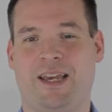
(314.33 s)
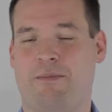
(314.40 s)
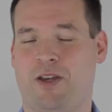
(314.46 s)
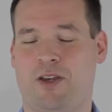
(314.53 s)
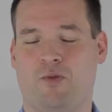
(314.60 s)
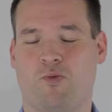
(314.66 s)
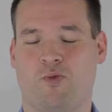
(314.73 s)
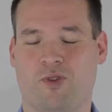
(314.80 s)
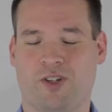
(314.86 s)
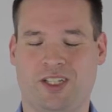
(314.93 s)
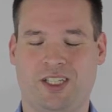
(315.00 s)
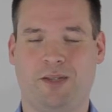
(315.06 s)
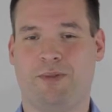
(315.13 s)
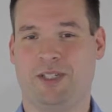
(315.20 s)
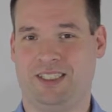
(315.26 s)
me
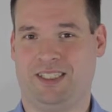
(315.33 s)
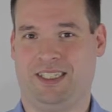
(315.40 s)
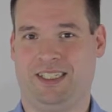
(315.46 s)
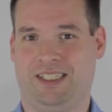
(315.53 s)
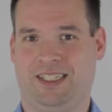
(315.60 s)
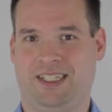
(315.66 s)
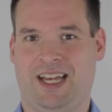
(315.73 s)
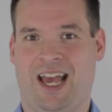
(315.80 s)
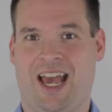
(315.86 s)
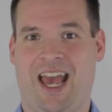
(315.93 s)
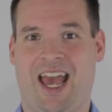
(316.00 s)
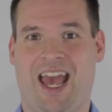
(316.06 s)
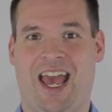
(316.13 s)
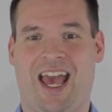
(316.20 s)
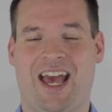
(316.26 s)
really busy.
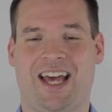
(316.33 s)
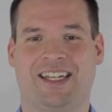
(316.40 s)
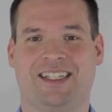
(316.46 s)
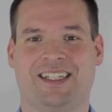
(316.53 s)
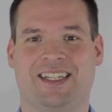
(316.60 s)
And